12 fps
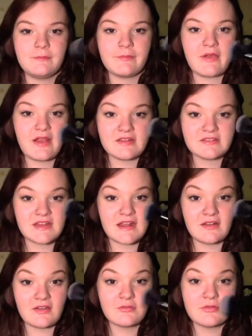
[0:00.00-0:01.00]
brush,
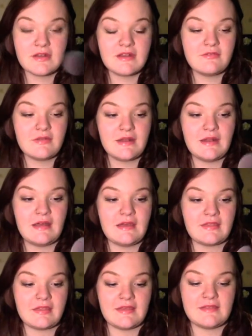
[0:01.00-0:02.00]
and I really, really like
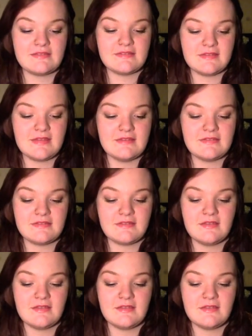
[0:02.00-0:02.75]
this. It's